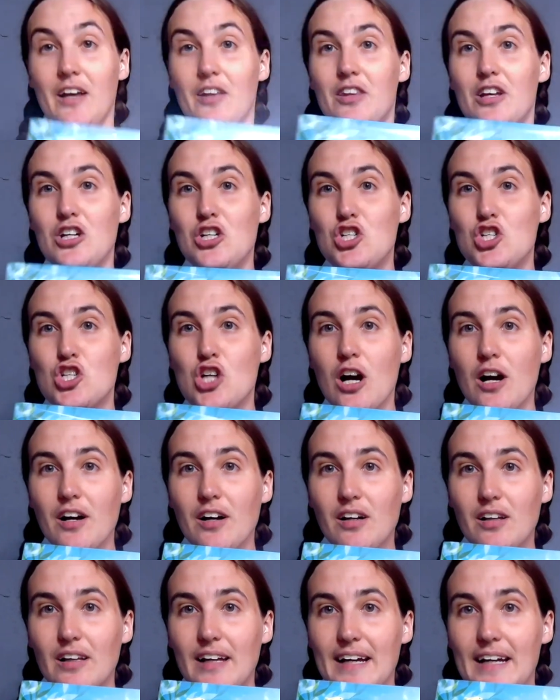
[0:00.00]
the
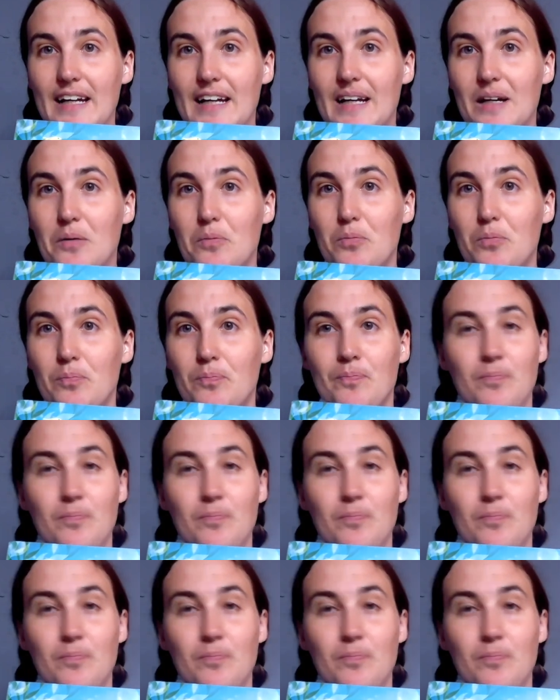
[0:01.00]
shark lady.